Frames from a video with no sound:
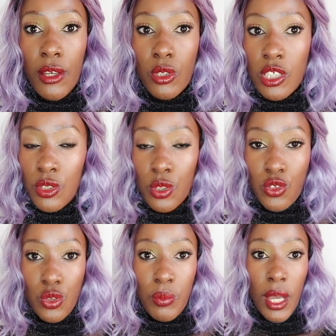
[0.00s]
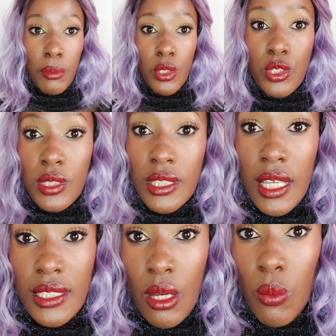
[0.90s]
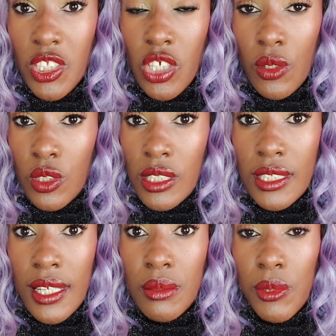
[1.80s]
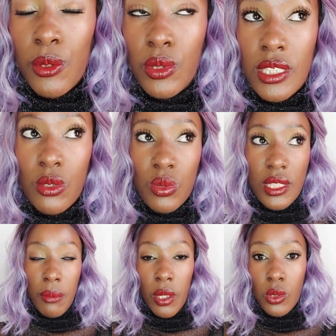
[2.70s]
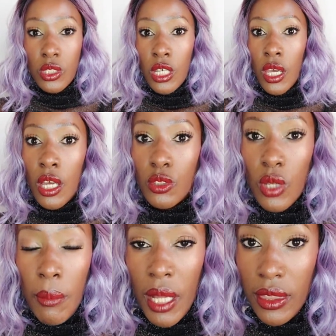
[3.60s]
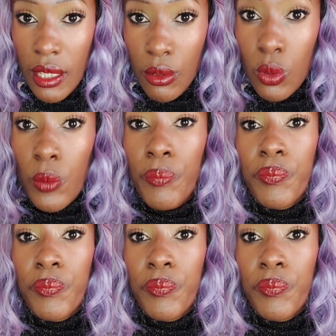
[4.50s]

I got it on Jumia. I'm going to insert how much I got it at because it was about a month ago.